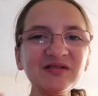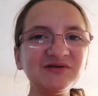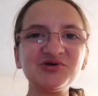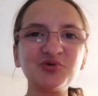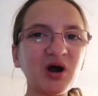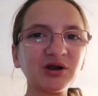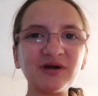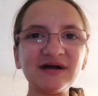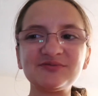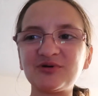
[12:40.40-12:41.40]
the two water
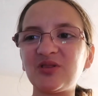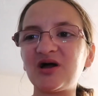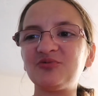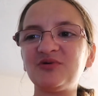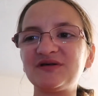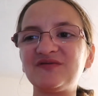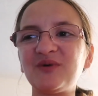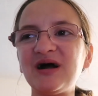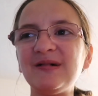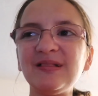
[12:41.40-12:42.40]
rides were a lot of fun as
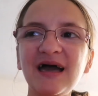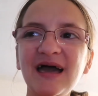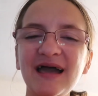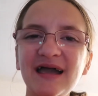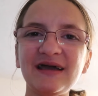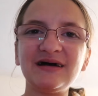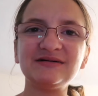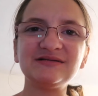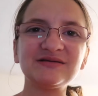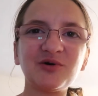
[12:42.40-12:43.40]
well.
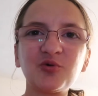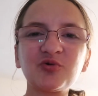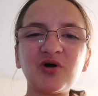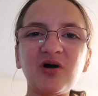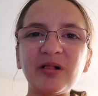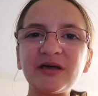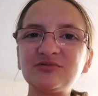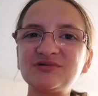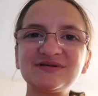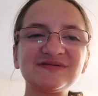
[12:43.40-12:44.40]
And overall, it
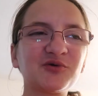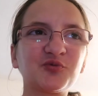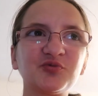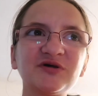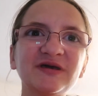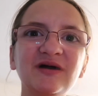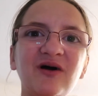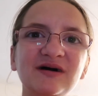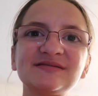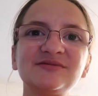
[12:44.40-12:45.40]
was just a really
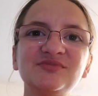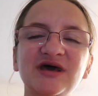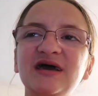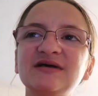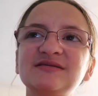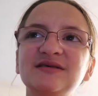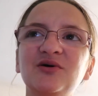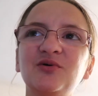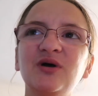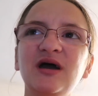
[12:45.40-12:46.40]
awesome day.
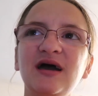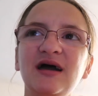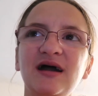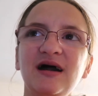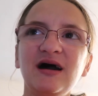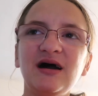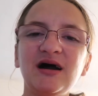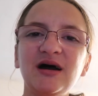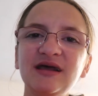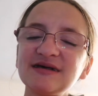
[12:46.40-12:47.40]
So
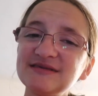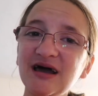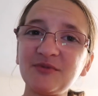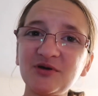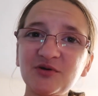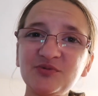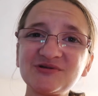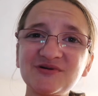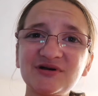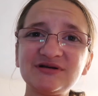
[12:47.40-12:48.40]
uh, next time we go to
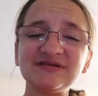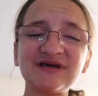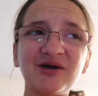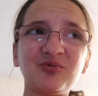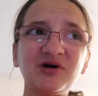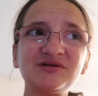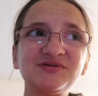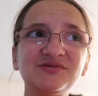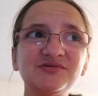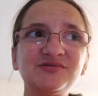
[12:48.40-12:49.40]
Busch Gardens, I want
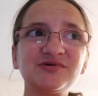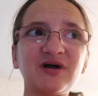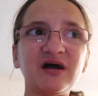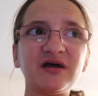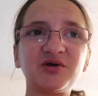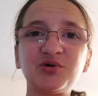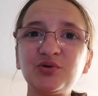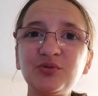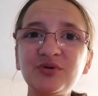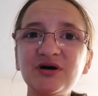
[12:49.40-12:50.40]
to try
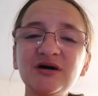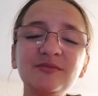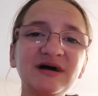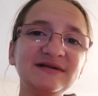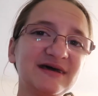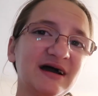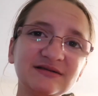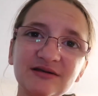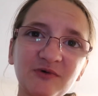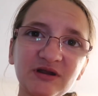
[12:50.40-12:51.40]
Kumba. My dad
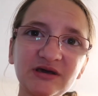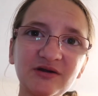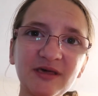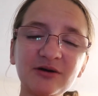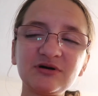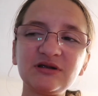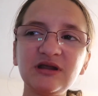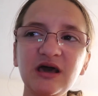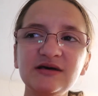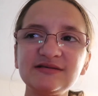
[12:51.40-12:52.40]
didn't want to get on that
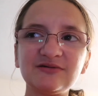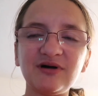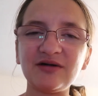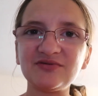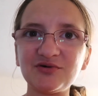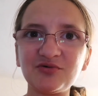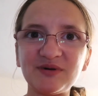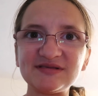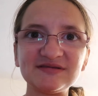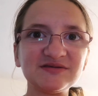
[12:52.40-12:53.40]
one, so I'll have to do it with
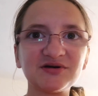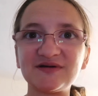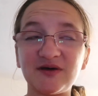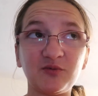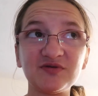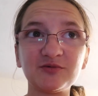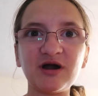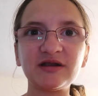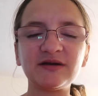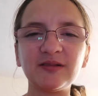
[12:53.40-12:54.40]
my sister because I wasn't
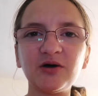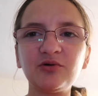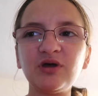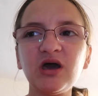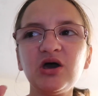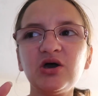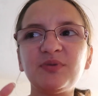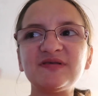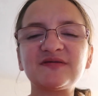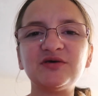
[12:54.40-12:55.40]
riding it alone.
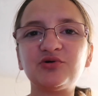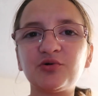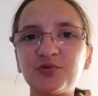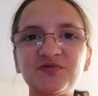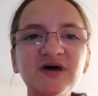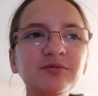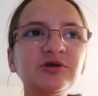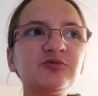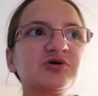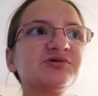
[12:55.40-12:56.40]
Basically, you go through seven
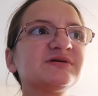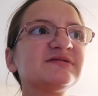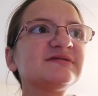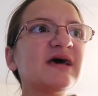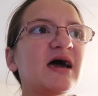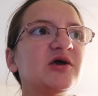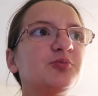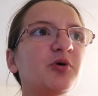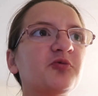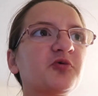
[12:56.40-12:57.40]
inversions, you
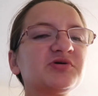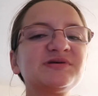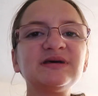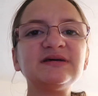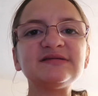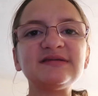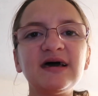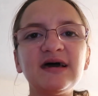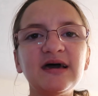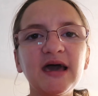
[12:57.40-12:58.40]
pull four Gs,
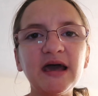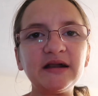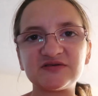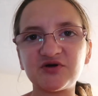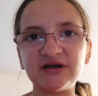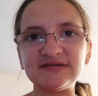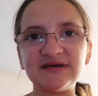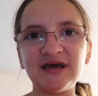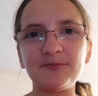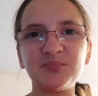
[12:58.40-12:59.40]
and it's
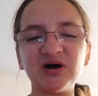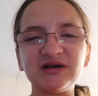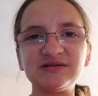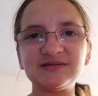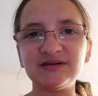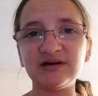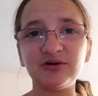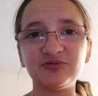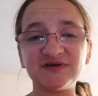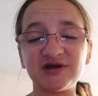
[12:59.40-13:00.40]
crazy, but cheetah
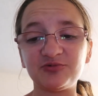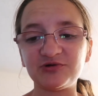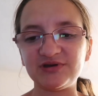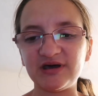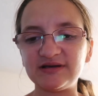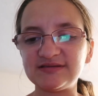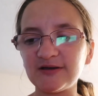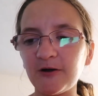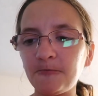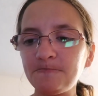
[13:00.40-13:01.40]
hunt was enough for today.
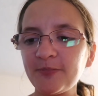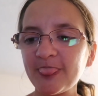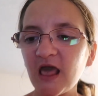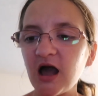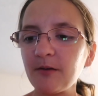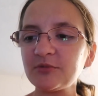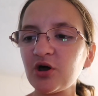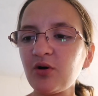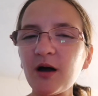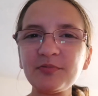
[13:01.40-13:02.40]
So I'm gonna
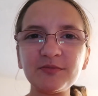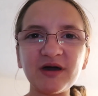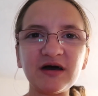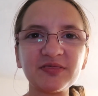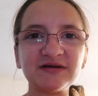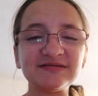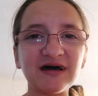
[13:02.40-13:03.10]
go hop in the bath because